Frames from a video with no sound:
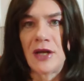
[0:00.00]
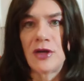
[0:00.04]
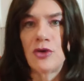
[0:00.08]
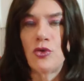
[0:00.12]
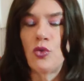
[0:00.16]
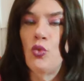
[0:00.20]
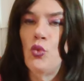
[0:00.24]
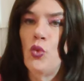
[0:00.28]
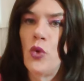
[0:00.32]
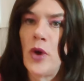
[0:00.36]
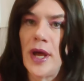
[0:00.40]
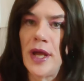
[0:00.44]

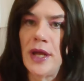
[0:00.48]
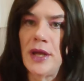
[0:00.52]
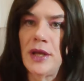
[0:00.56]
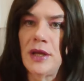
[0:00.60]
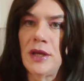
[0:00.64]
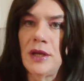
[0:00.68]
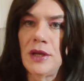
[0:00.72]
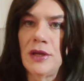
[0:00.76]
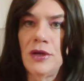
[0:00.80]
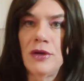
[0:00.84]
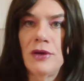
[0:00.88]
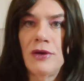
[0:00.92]
And
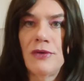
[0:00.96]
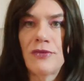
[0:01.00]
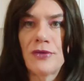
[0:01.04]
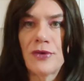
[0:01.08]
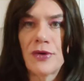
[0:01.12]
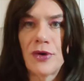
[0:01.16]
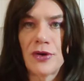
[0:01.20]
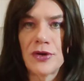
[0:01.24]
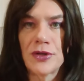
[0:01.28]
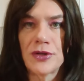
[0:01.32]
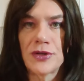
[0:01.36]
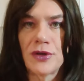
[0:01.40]
when
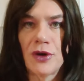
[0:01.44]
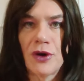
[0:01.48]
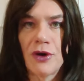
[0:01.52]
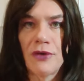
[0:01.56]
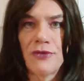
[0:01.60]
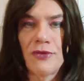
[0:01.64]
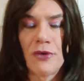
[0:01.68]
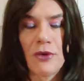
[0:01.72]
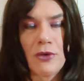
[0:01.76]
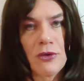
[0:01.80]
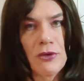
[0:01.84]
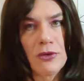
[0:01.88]
you've crossed
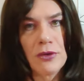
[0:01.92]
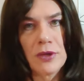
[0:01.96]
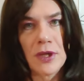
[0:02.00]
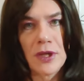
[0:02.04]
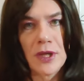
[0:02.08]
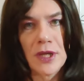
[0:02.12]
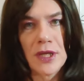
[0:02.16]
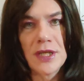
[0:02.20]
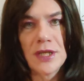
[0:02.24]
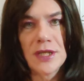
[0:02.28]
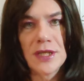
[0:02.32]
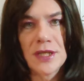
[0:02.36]
off all
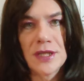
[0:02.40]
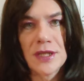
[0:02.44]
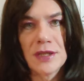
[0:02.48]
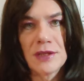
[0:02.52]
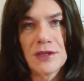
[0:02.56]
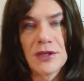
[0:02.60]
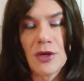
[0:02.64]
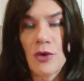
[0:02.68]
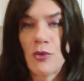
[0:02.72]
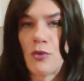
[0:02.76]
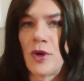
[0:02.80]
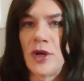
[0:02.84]
the list,
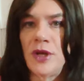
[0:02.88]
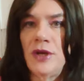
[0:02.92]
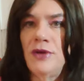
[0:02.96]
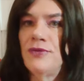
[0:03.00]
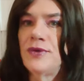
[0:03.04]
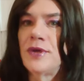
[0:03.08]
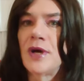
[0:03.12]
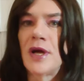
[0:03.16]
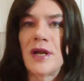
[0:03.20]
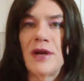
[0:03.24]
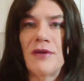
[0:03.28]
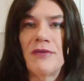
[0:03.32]
so when
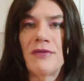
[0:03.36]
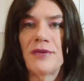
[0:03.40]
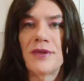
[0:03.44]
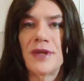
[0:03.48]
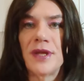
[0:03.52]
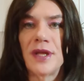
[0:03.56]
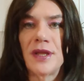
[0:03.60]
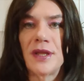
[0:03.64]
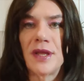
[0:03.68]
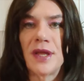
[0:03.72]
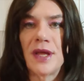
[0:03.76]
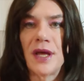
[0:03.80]
you've done
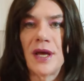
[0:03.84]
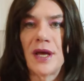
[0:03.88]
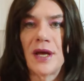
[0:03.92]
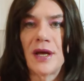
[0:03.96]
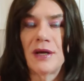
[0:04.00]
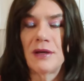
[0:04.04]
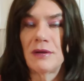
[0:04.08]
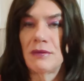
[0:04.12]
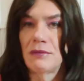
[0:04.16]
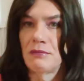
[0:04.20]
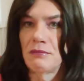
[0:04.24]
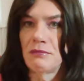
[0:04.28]
everything
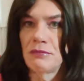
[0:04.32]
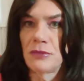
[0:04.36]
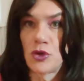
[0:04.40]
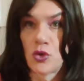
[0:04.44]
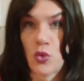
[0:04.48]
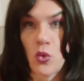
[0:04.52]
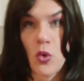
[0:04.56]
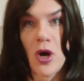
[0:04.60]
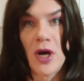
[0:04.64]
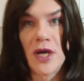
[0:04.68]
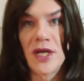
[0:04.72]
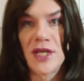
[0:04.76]
there
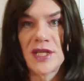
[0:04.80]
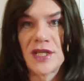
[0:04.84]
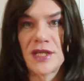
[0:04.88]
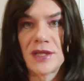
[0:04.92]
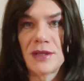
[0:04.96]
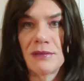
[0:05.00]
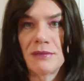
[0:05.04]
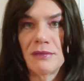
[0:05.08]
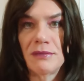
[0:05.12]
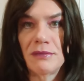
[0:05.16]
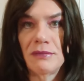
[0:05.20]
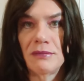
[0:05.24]

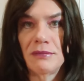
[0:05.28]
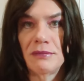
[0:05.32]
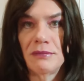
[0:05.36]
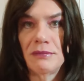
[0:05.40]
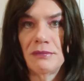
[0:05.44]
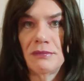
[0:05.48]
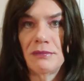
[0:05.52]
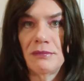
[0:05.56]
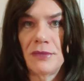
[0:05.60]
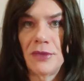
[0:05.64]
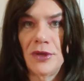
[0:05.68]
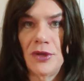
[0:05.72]
twice,
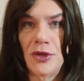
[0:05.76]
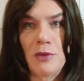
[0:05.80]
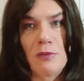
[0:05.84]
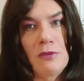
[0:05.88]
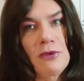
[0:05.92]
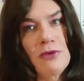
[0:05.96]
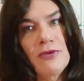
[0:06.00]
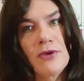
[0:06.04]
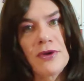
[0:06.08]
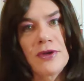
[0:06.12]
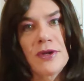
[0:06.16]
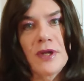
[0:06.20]

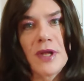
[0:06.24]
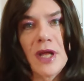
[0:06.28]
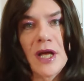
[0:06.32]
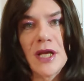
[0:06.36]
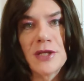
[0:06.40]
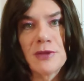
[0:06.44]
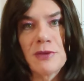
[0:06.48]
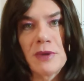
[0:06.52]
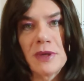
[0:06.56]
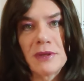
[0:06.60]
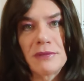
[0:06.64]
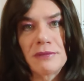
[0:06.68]
you move on to the
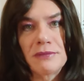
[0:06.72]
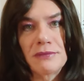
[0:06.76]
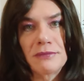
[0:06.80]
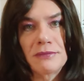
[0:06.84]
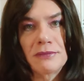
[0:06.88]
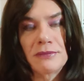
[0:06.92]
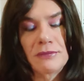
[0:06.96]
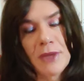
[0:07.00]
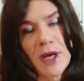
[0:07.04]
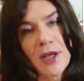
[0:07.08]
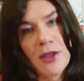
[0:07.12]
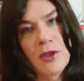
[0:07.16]
last one,
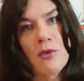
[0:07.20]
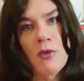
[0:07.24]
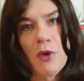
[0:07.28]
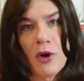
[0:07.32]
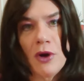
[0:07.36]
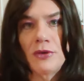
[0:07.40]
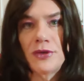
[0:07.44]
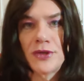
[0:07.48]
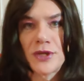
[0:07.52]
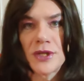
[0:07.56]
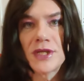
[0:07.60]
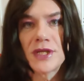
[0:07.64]
where the
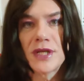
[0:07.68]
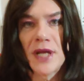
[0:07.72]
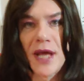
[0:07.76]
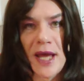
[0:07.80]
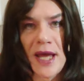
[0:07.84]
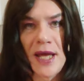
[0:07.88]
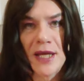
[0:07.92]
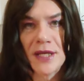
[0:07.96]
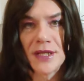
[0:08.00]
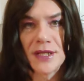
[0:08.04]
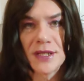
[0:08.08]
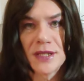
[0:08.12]
world
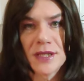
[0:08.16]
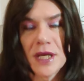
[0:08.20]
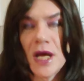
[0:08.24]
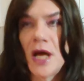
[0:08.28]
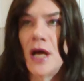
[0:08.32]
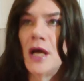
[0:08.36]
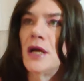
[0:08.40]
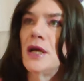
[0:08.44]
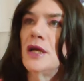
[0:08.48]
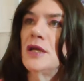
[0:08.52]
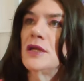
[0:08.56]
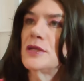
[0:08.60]
just
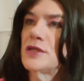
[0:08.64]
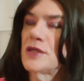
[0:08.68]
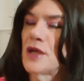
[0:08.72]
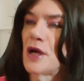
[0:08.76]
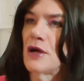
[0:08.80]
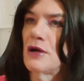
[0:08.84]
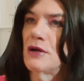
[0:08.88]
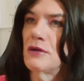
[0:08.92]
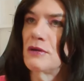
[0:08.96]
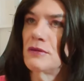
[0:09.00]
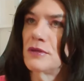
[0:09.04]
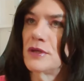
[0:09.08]
ends.
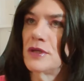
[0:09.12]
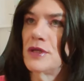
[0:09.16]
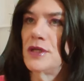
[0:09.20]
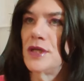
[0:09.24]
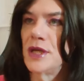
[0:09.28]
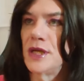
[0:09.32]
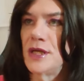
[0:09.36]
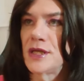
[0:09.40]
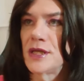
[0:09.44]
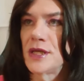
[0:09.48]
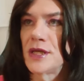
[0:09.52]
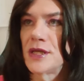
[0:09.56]
So,
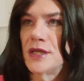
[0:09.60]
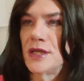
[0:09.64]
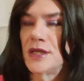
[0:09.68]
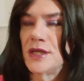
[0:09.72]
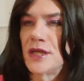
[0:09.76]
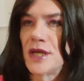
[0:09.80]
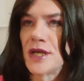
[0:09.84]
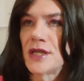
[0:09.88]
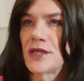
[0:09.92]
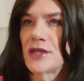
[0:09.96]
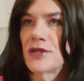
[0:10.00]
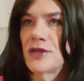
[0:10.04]

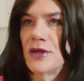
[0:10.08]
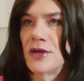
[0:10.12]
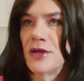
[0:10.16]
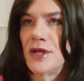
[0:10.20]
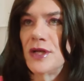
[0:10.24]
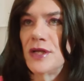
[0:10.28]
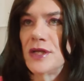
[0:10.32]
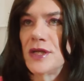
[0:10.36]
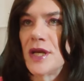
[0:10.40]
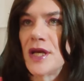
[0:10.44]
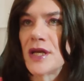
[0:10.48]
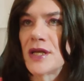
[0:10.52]
D66,
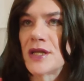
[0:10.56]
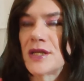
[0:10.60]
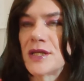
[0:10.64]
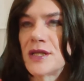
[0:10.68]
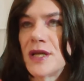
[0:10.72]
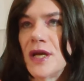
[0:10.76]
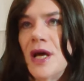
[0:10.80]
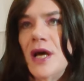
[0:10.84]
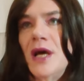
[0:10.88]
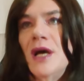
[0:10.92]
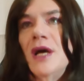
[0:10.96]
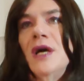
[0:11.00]

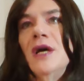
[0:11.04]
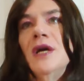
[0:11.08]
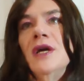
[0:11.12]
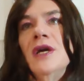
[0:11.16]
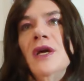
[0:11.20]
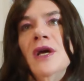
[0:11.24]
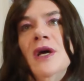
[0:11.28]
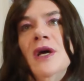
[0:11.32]
36.